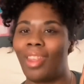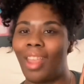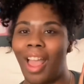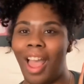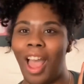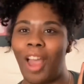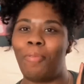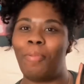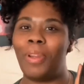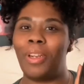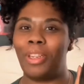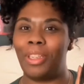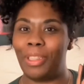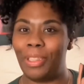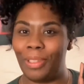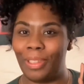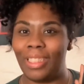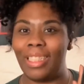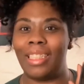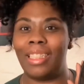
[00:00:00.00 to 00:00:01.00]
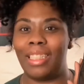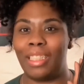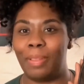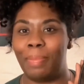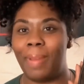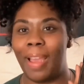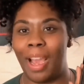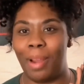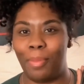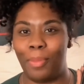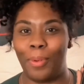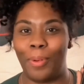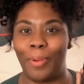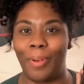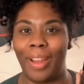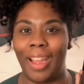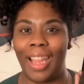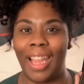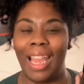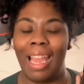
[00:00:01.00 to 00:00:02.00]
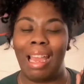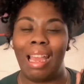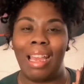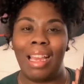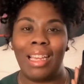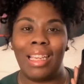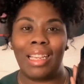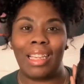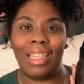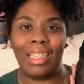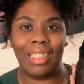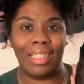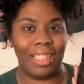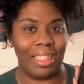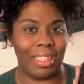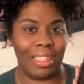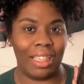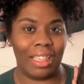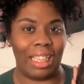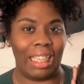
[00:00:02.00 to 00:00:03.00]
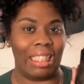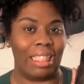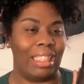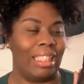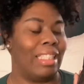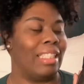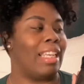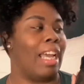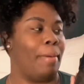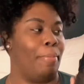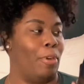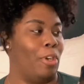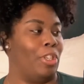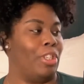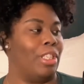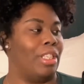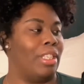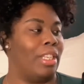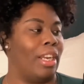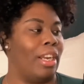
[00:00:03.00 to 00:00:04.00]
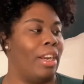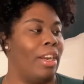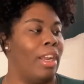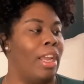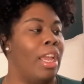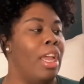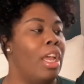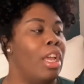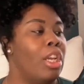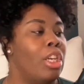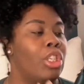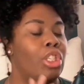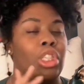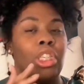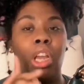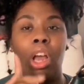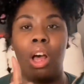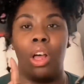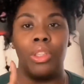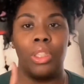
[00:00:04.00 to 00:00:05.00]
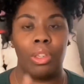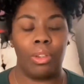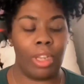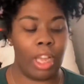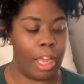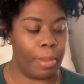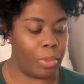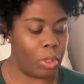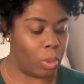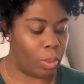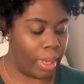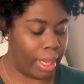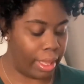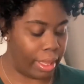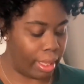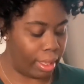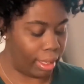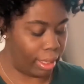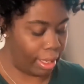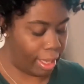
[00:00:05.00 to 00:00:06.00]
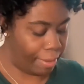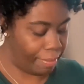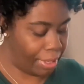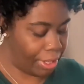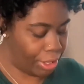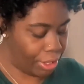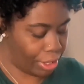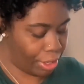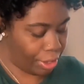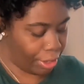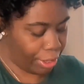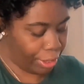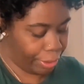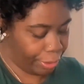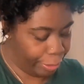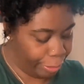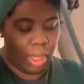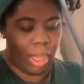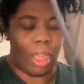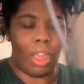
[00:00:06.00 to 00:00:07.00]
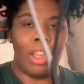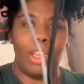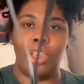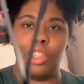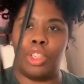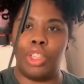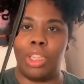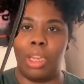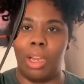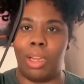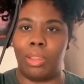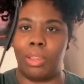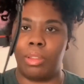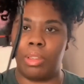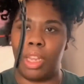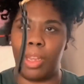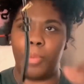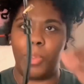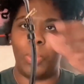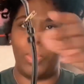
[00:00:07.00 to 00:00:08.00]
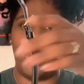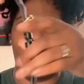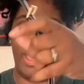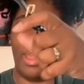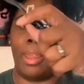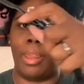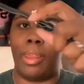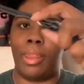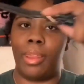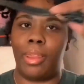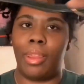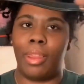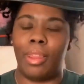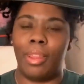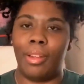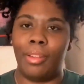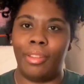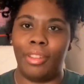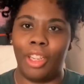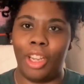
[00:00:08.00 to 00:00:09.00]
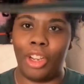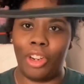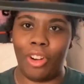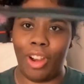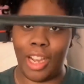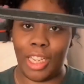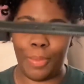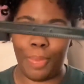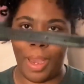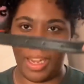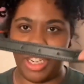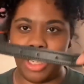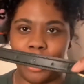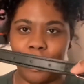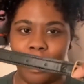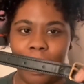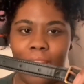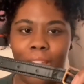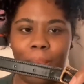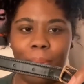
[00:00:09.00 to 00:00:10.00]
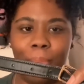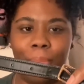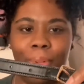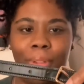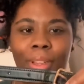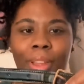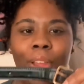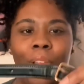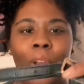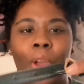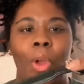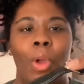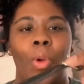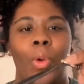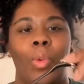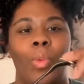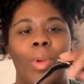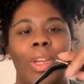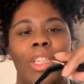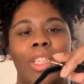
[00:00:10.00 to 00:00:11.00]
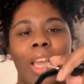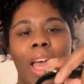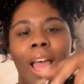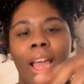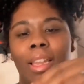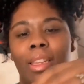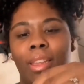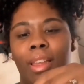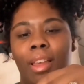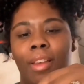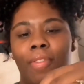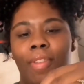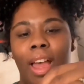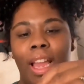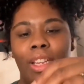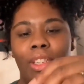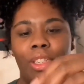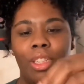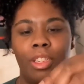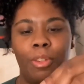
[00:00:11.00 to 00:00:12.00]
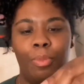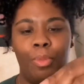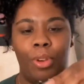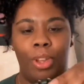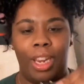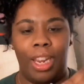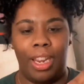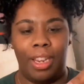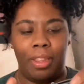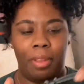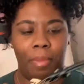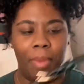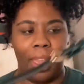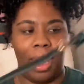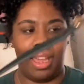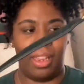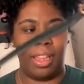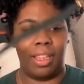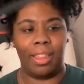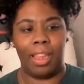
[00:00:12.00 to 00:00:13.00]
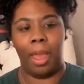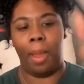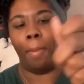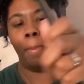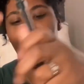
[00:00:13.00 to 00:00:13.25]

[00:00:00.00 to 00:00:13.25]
I've been using this bad boy consistently since I purchased her. She also comes with, let me show you, she also comes with a crossbody strap, which I love. I shouldn't have put it in the bag like that,